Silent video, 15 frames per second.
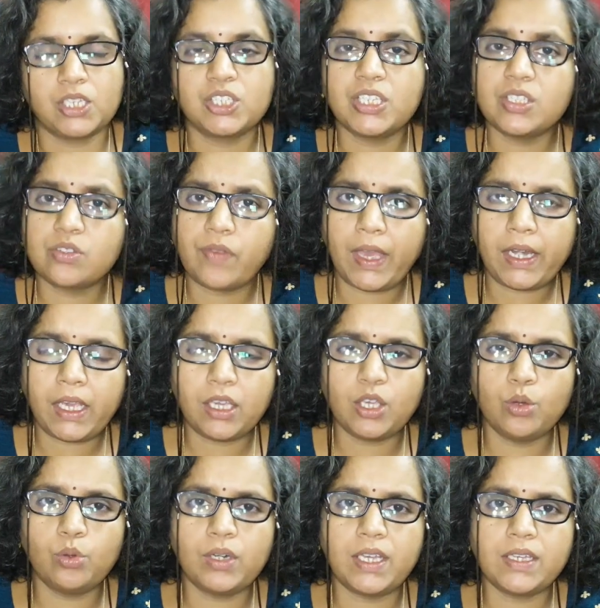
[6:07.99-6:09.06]
She is very
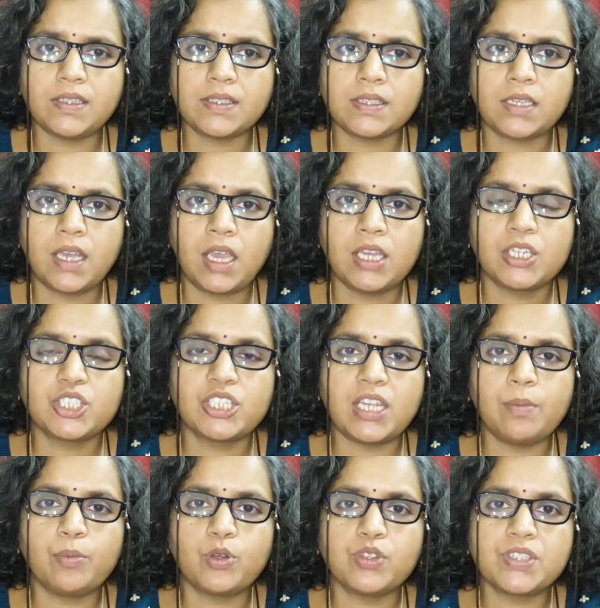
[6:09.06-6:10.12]
curious.
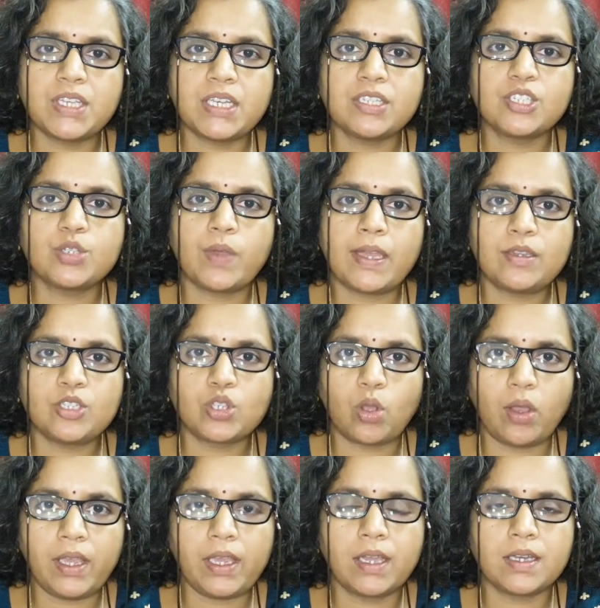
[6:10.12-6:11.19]
She proceeds to
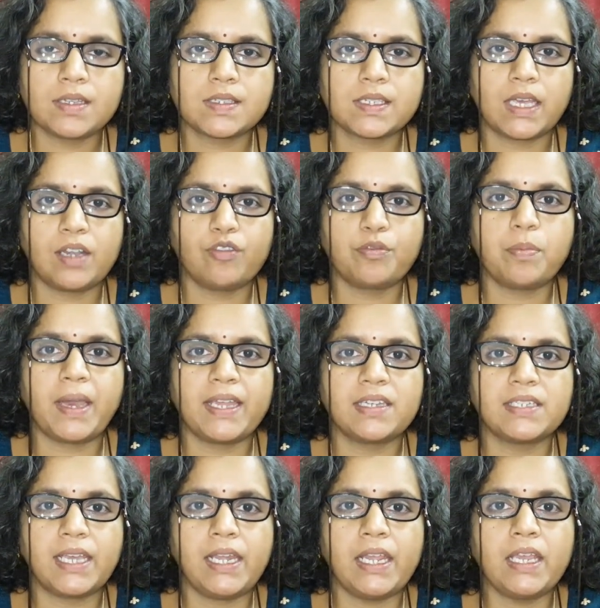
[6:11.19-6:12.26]
enjoy herself by
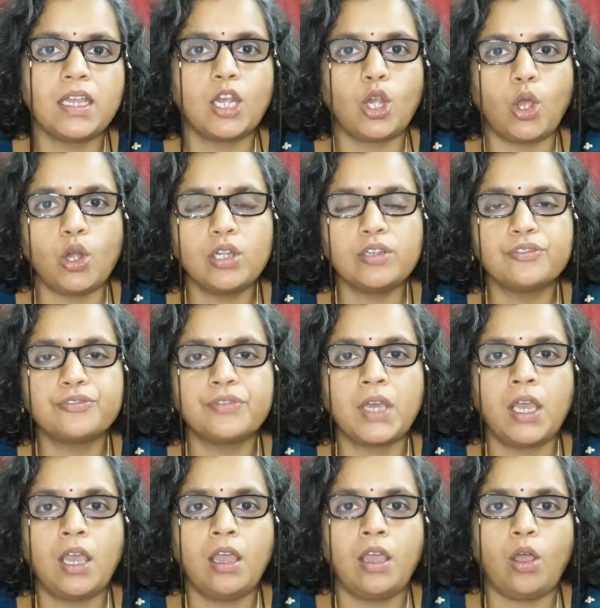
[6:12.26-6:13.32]
telling a lot
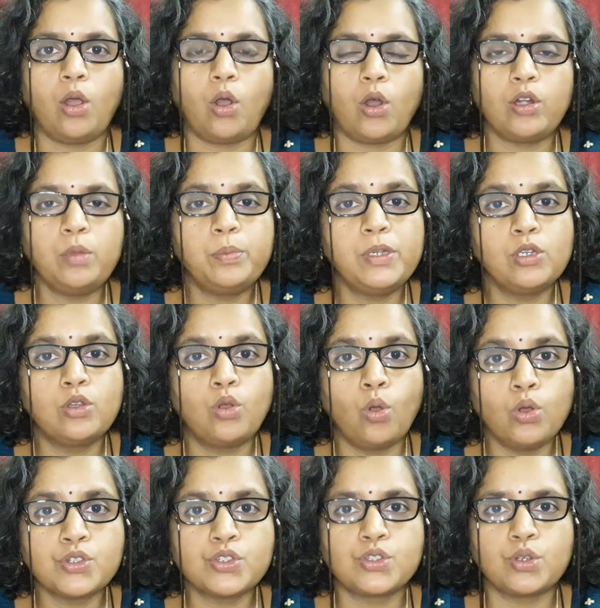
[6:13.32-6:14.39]
of horrible
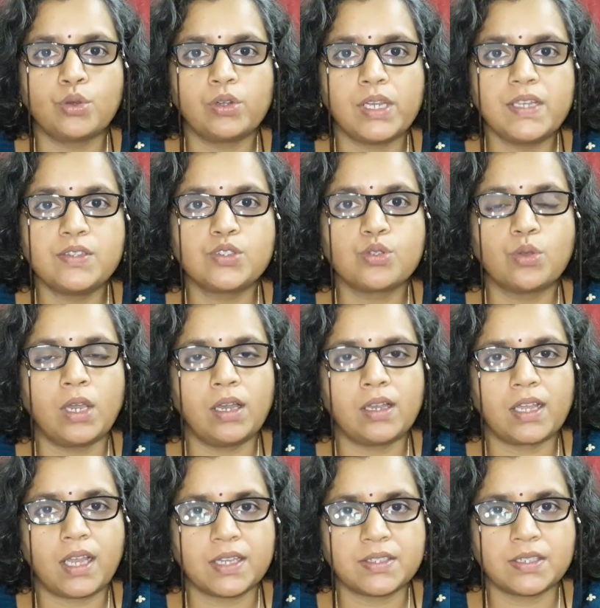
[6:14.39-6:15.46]
ghost stories to
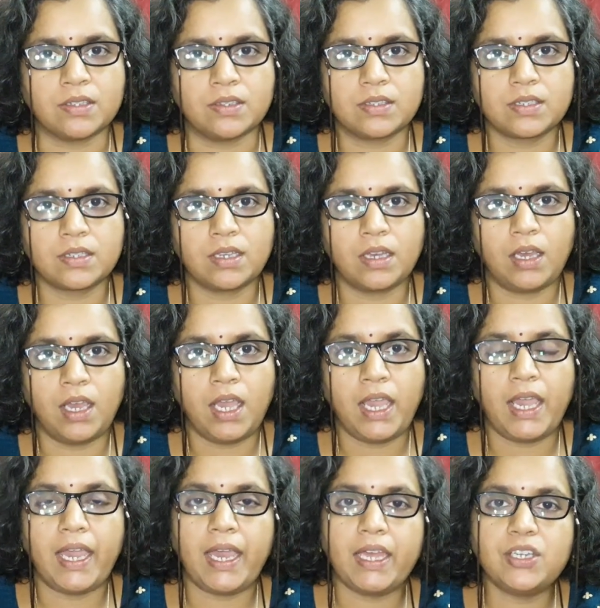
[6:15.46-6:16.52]
her cousins.
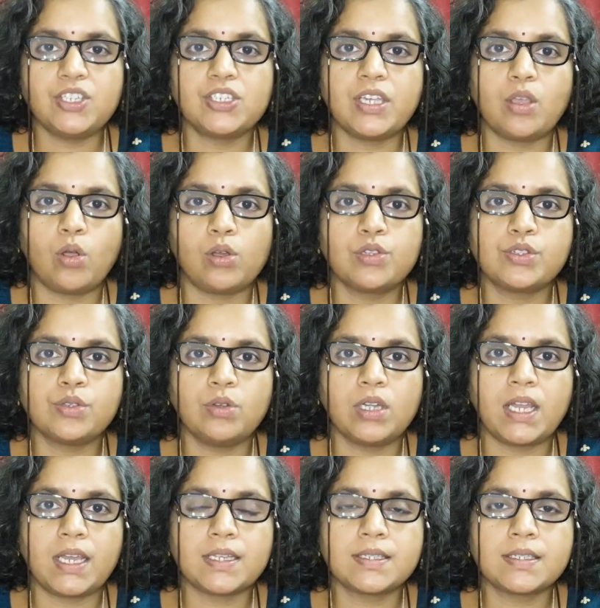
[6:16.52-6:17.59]
And she also
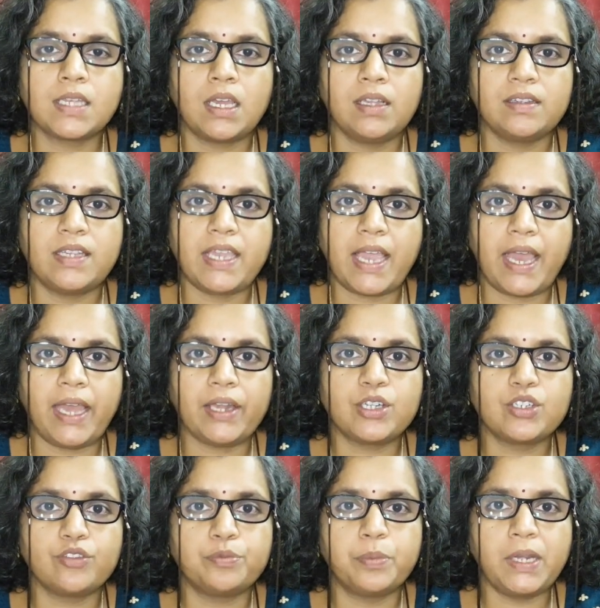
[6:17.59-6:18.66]
does the
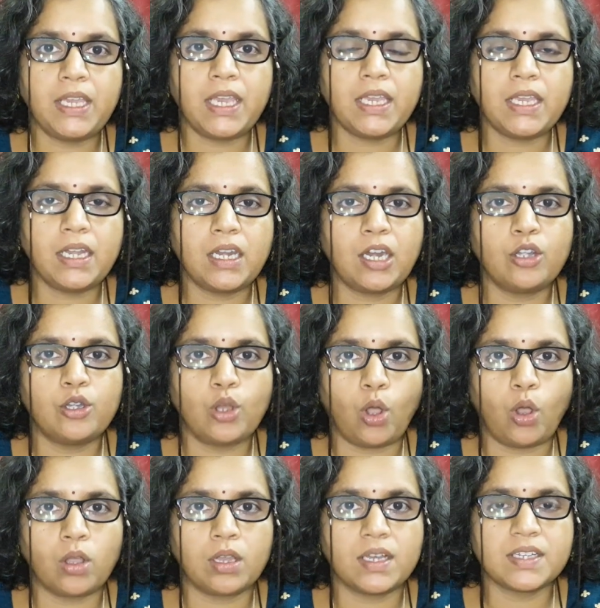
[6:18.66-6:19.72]
act of bringing in a
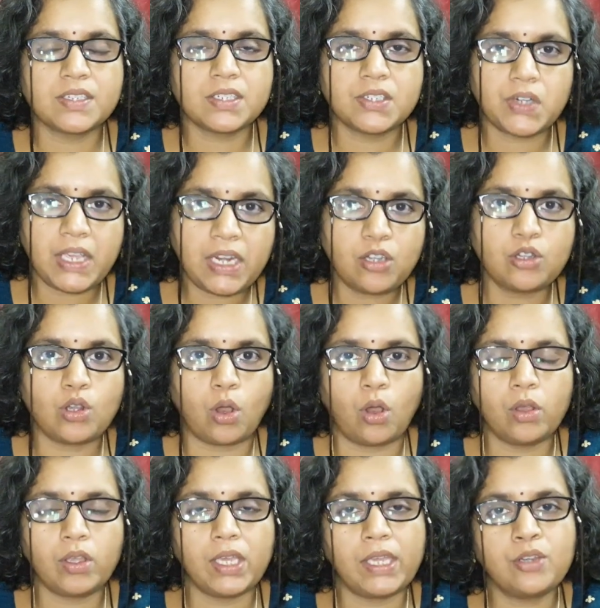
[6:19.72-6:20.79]
dog, a street
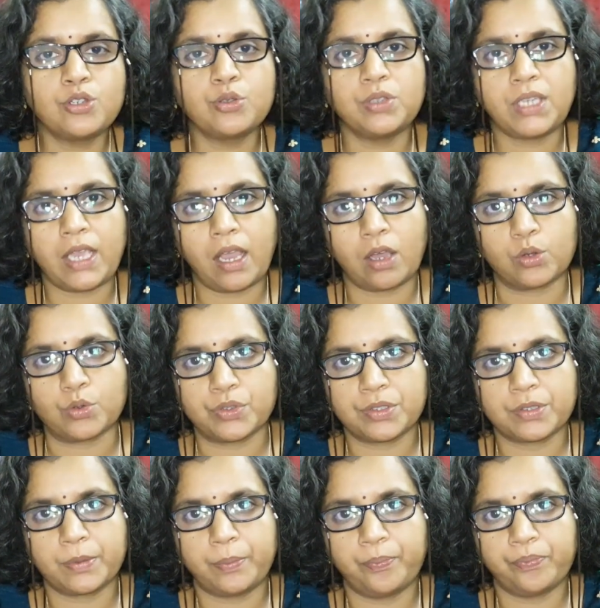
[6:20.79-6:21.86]
dog, into the
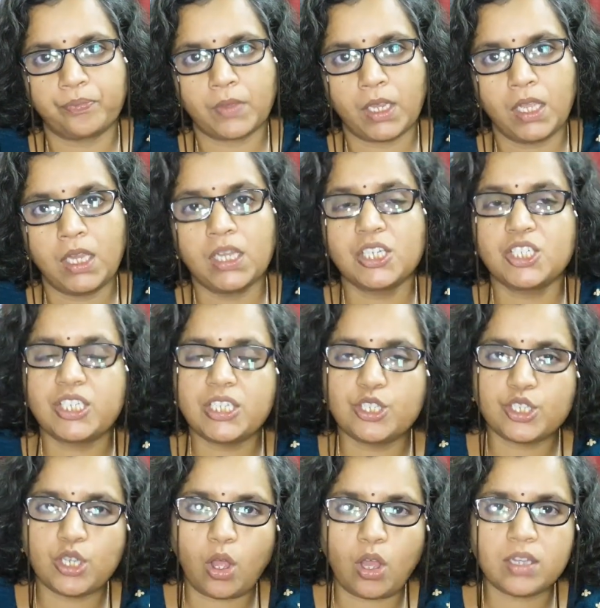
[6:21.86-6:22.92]
house. She
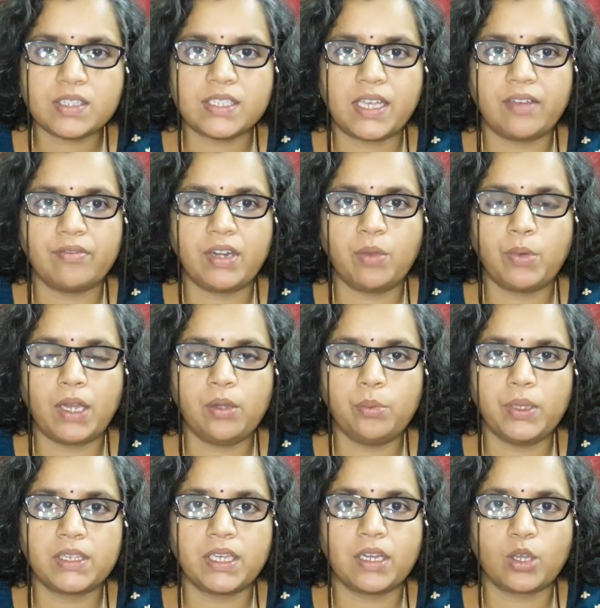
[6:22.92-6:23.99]
shocks
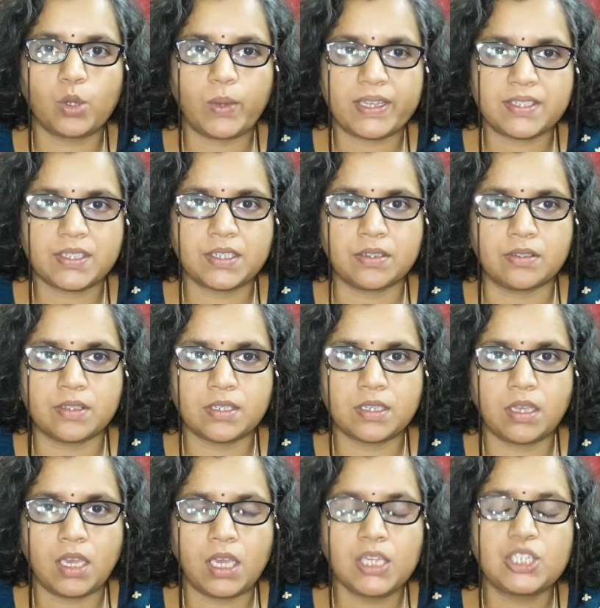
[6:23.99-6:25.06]
everyone with her
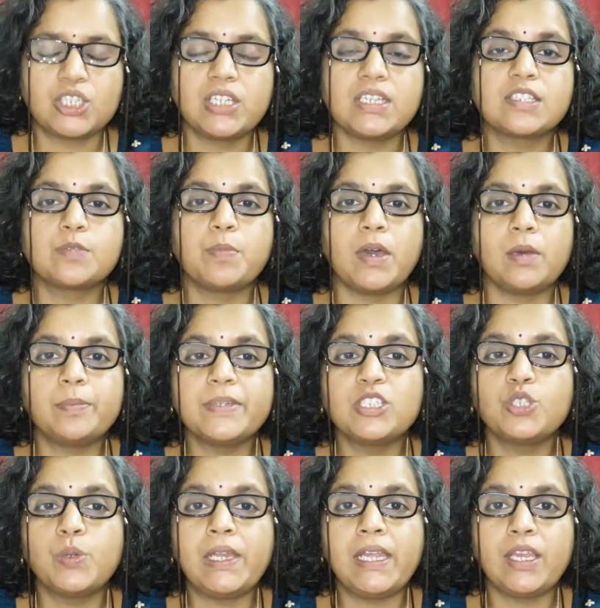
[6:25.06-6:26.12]
questions. She is
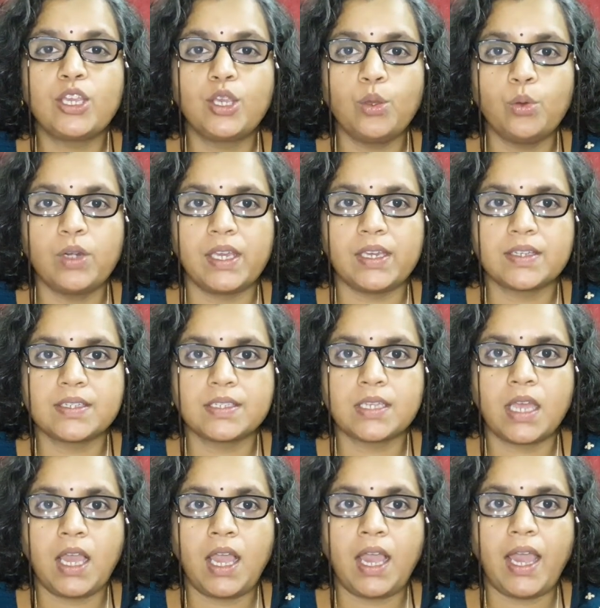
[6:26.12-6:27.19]
perpetually
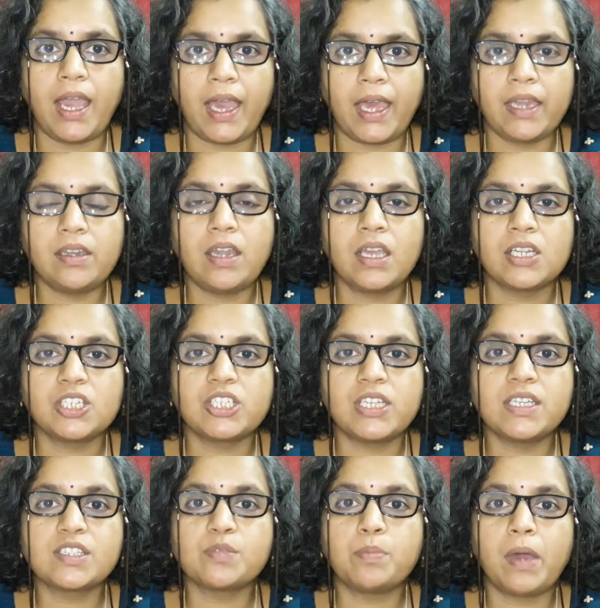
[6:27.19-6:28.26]
curious and
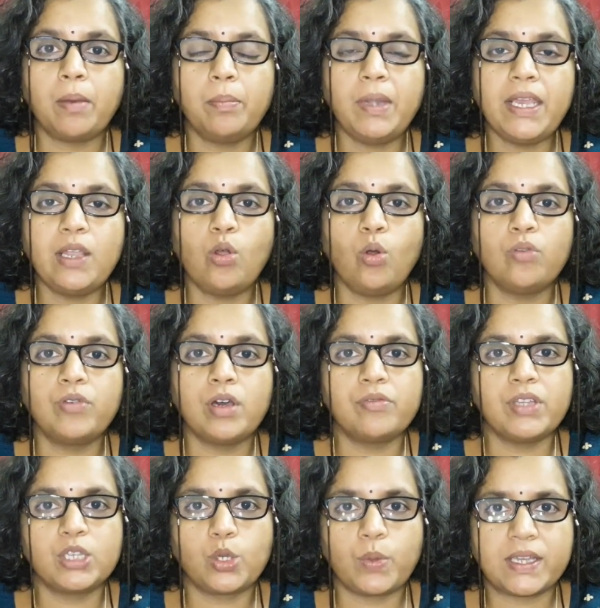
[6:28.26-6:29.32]
she is bubbling over
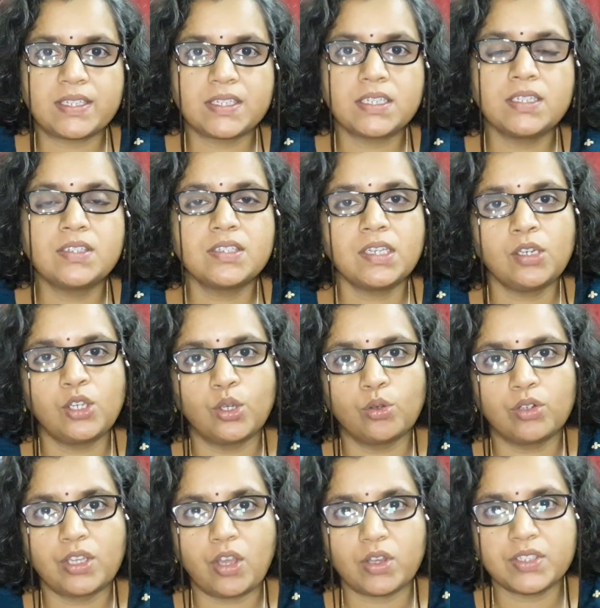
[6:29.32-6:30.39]
with questions and
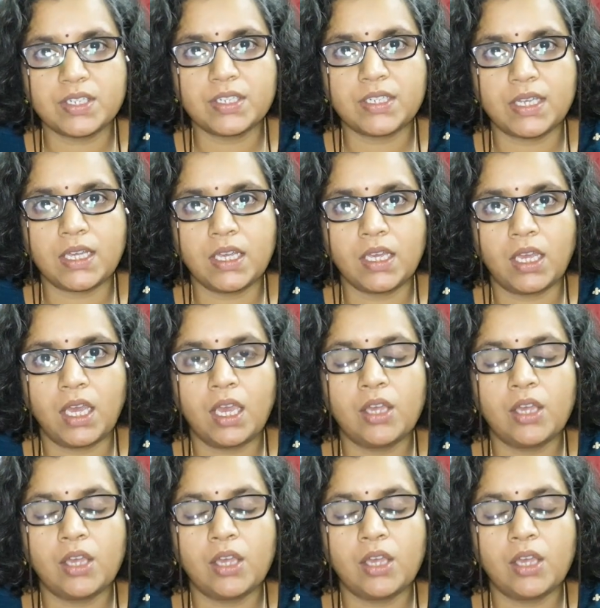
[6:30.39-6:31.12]
curiosity